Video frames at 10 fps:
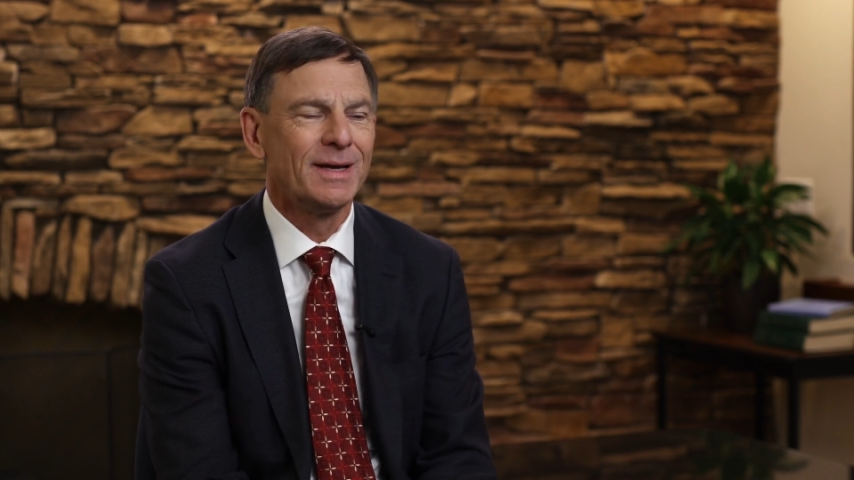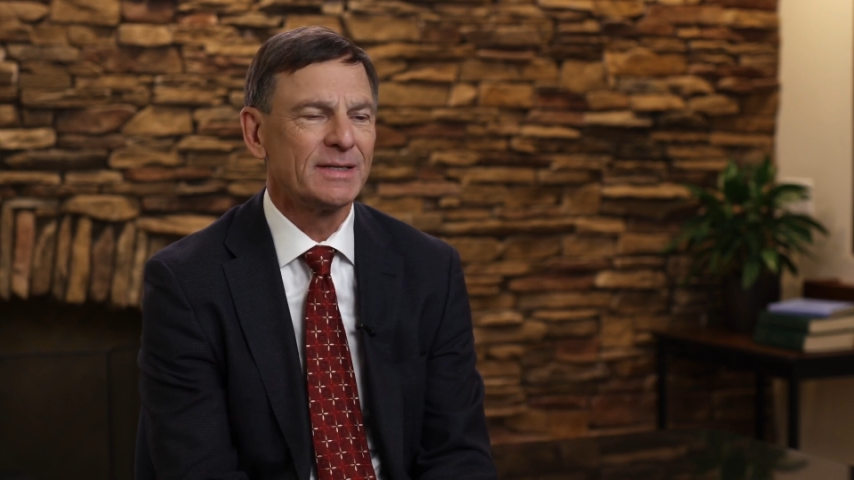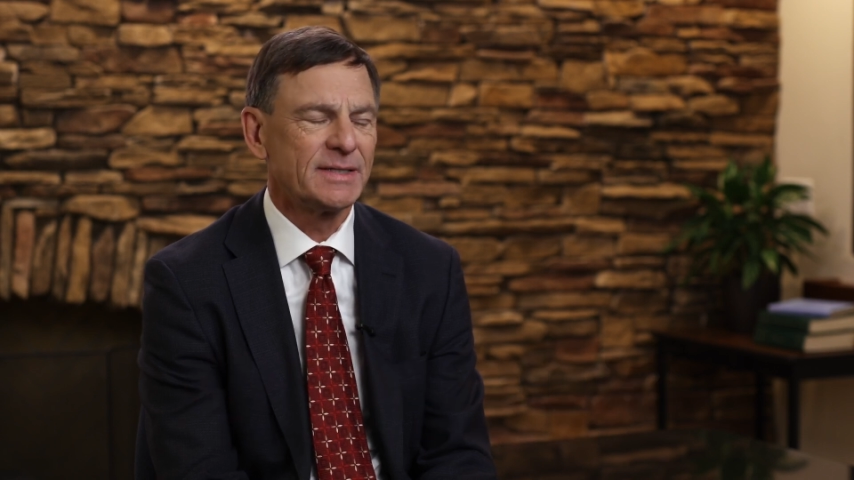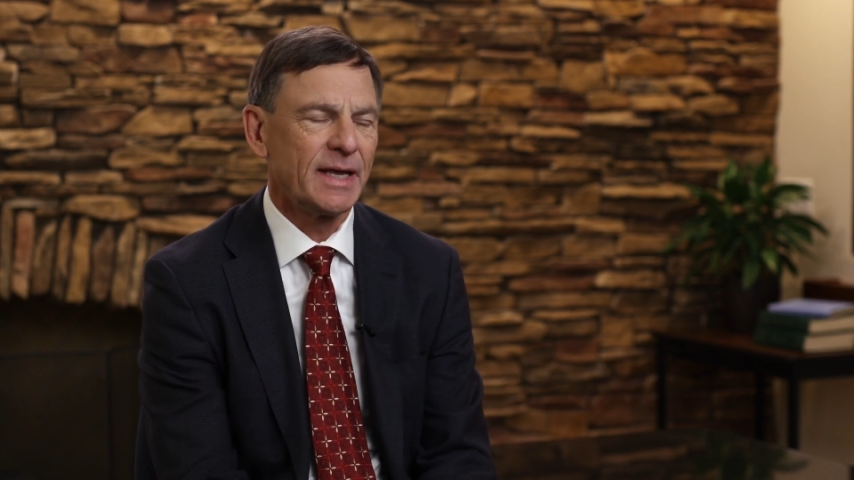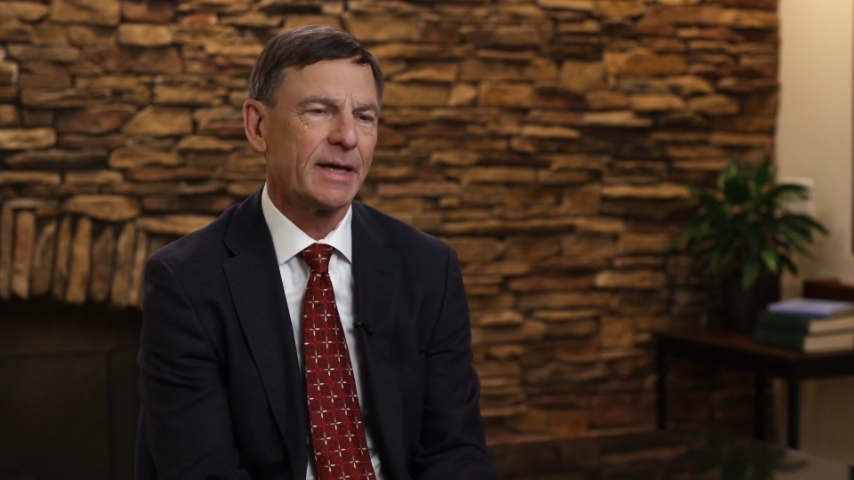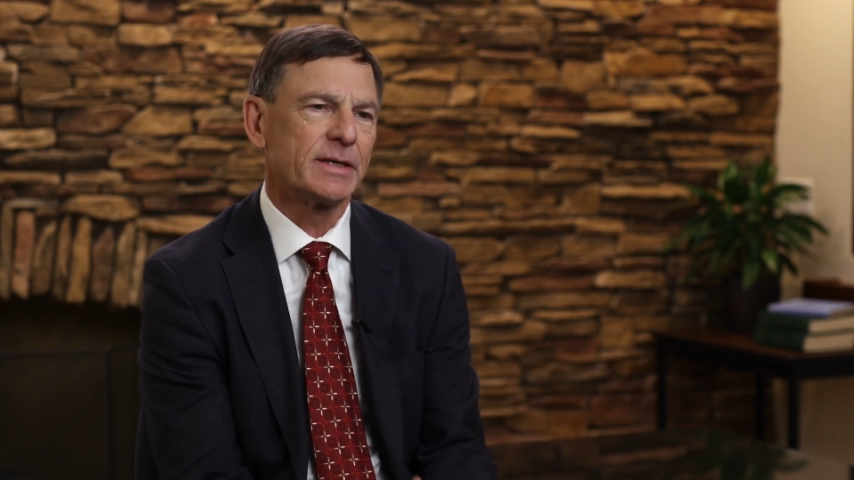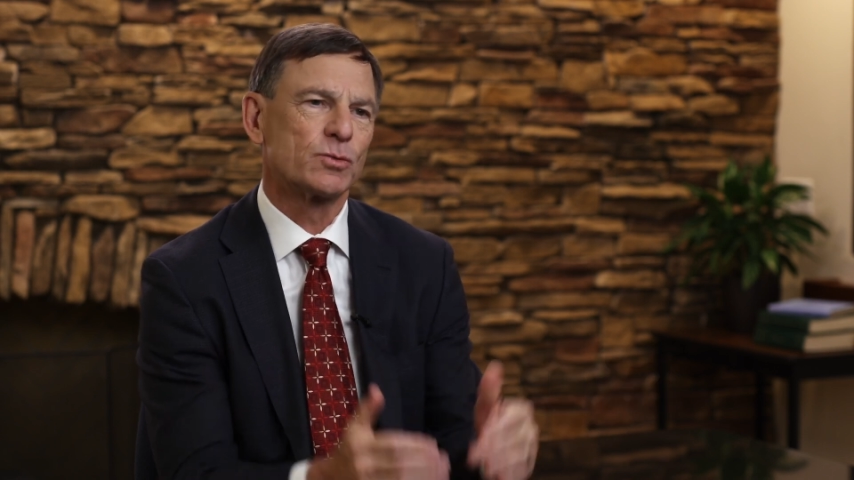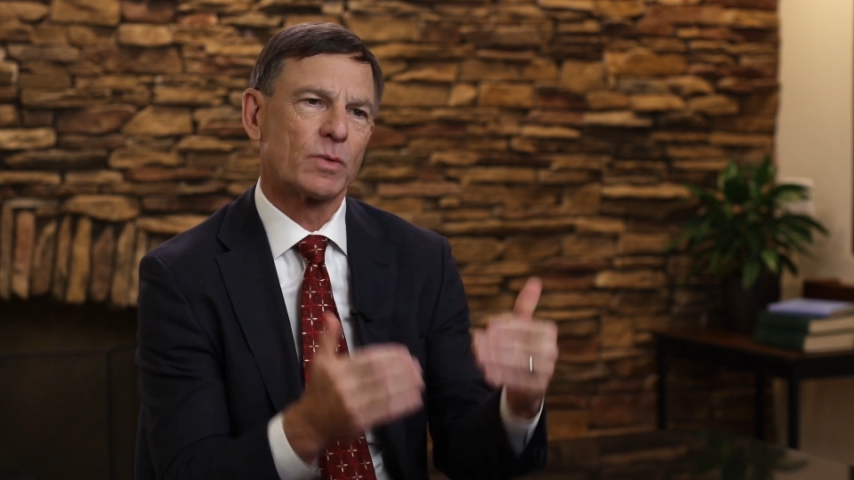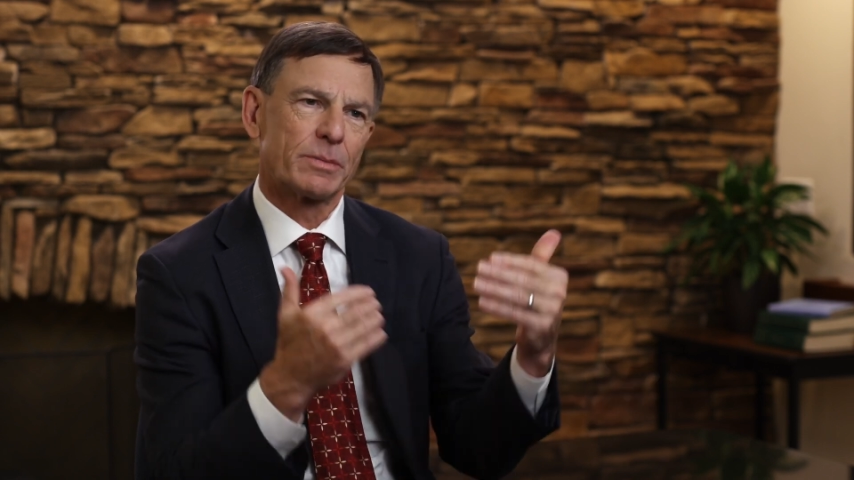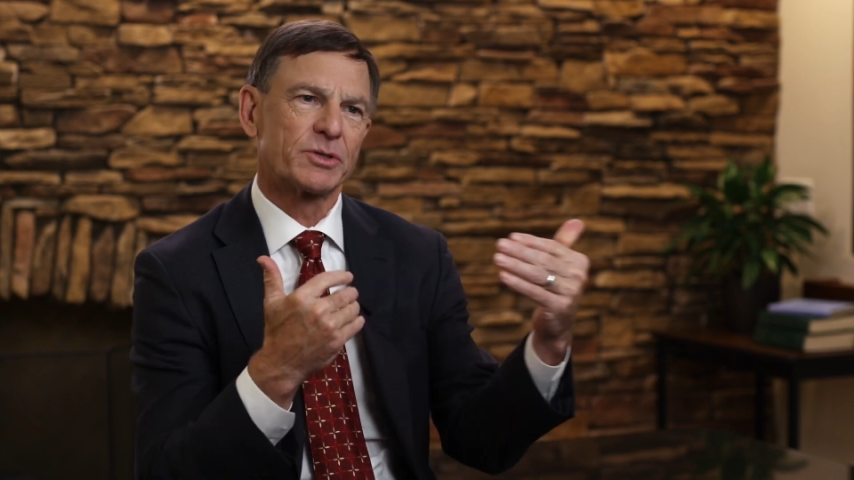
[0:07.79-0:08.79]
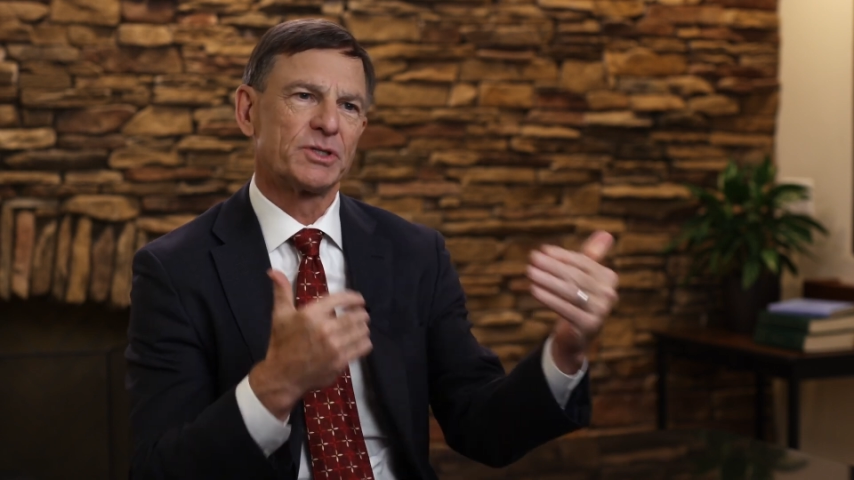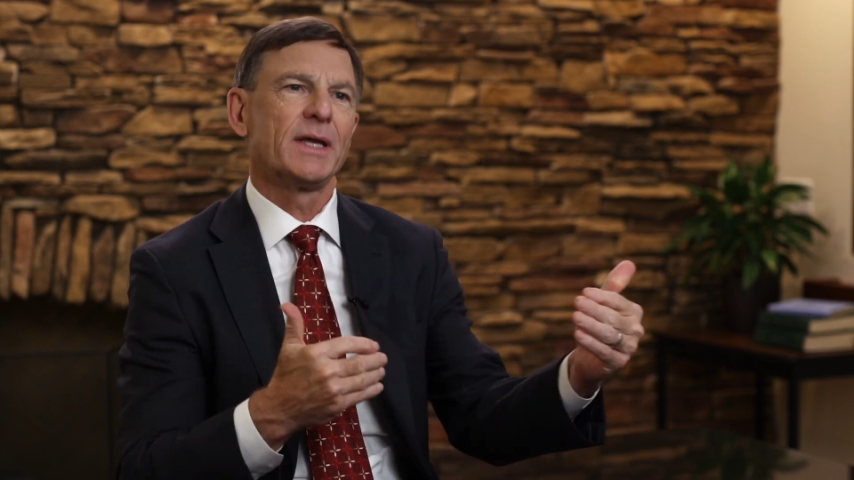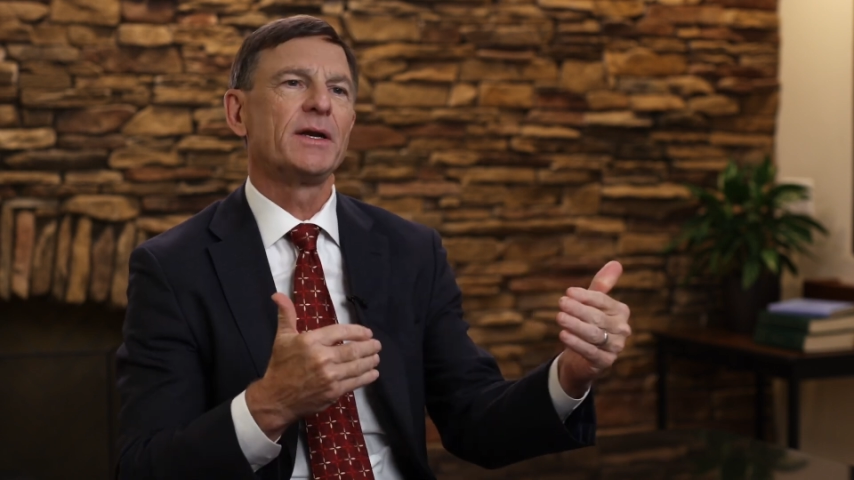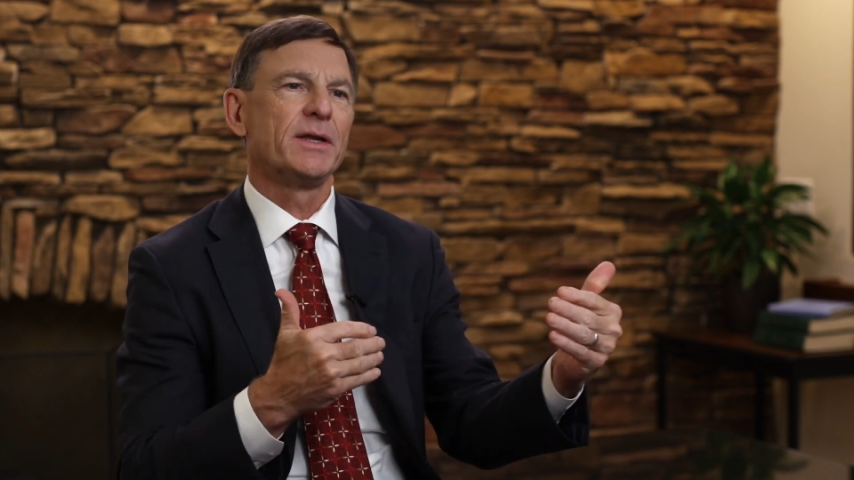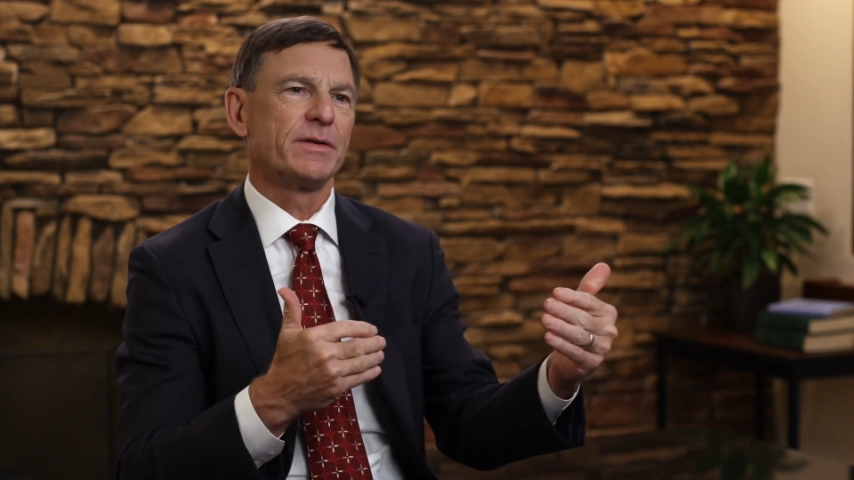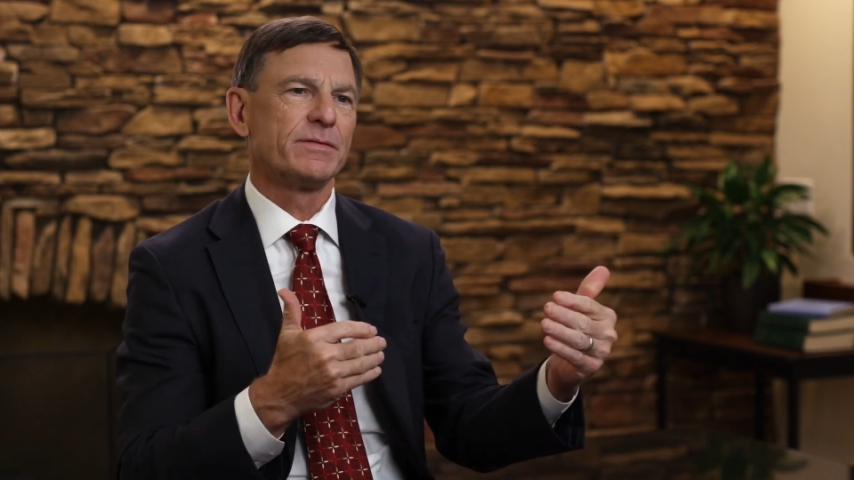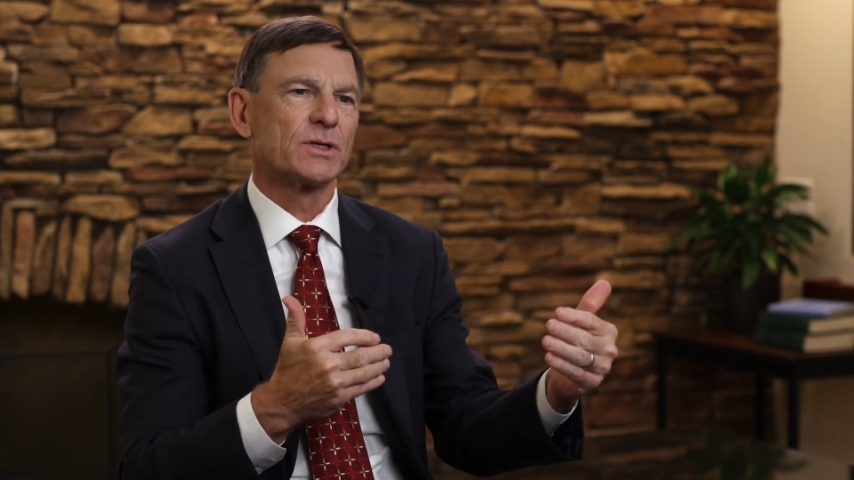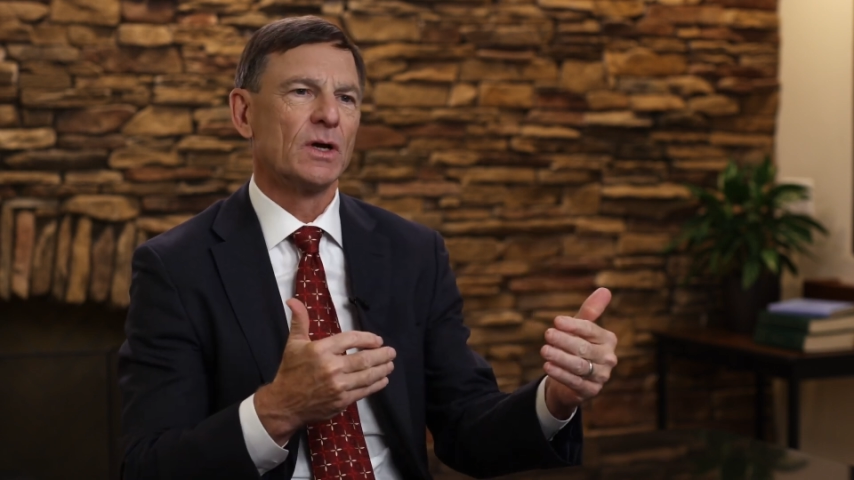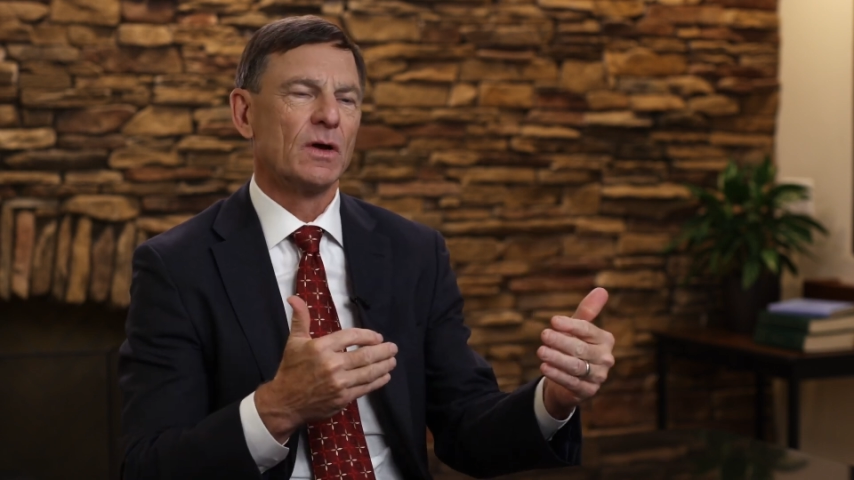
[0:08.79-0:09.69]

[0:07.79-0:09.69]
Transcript: stand as representatives